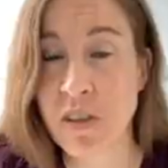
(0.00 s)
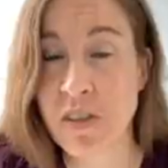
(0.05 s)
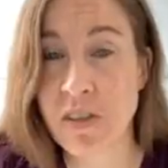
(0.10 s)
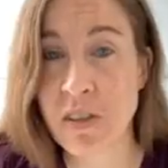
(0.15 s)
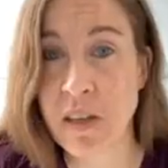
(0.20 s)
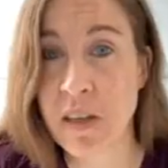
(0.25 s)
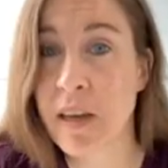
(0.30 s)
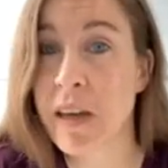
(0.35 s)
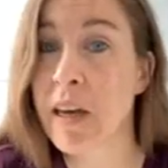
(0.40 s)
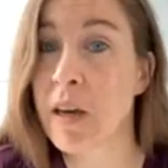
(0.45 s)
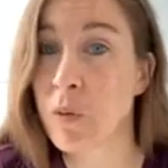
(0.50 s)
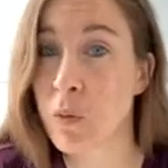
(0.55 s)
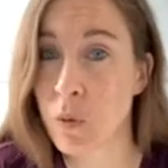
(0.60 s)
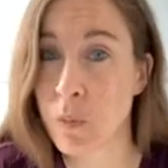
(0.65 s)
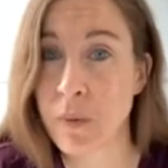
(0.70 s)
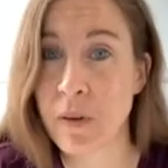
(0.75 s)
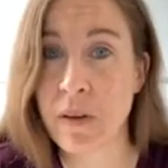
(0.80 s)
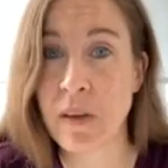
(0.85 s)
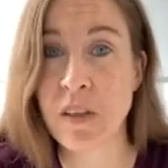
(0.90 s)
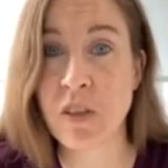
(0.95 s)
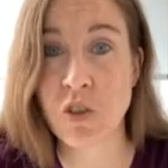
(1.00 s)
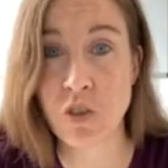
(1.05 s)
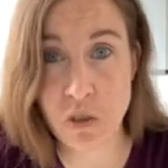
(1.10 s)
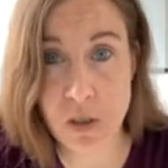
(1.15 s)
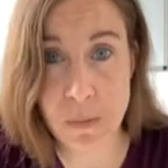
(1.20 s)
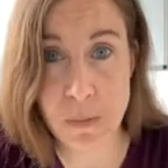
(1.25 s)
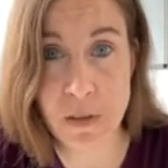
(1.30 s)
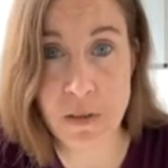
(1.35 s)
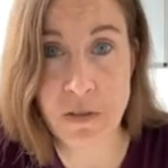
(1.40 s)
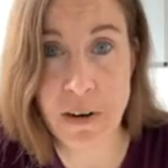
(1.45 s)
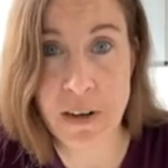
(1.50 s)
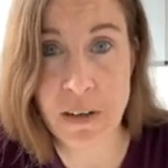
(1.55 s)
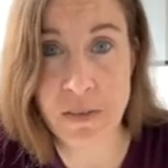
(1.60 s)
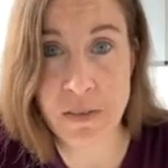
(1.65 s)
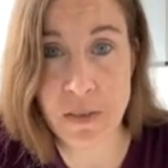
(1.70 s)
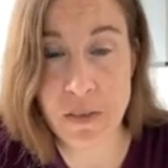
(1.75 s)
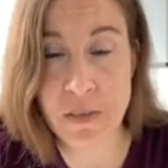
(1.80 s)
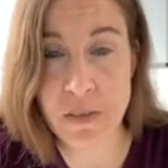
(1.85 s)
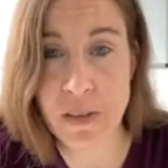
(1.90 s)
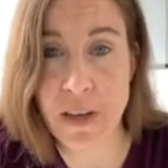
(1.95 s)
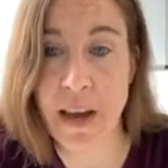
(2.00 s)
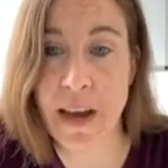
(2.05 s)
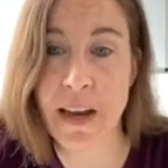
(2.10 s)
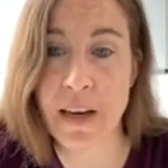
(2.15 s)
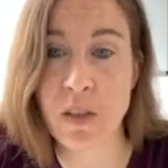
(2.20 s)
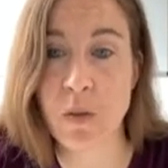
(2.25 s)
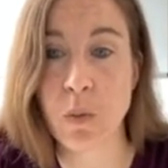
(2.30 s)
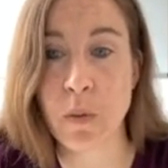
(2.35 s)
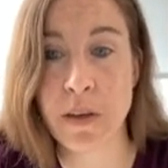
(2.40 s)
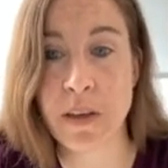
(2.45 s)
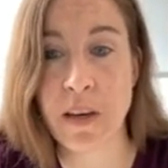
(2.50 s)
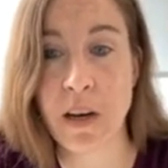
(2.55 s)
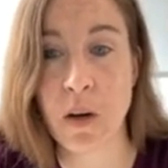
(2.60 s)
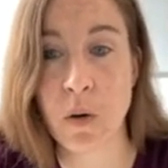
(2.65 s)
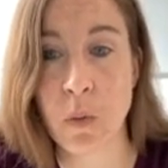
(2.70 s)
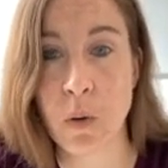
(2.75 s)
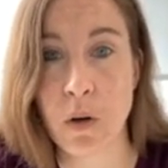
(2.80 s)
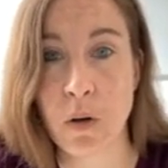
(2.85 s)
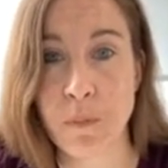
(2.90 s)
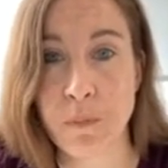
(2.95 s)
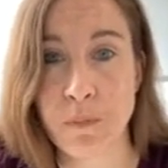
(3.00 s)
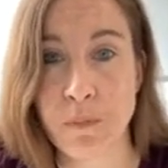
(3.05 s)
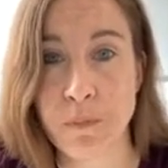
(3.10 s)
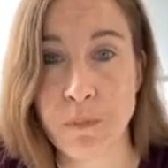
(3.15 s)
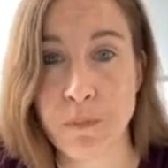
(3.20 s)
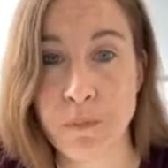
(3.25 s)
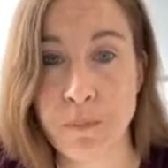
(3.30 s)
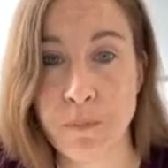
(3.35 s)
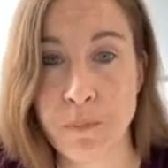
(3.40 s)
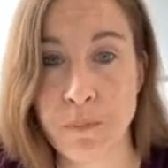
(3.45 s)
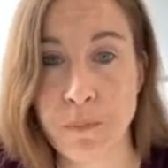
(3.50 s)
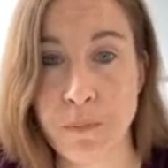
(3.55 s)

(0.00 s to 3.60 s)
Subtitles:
interesting. It will be extremely relevant as we go on.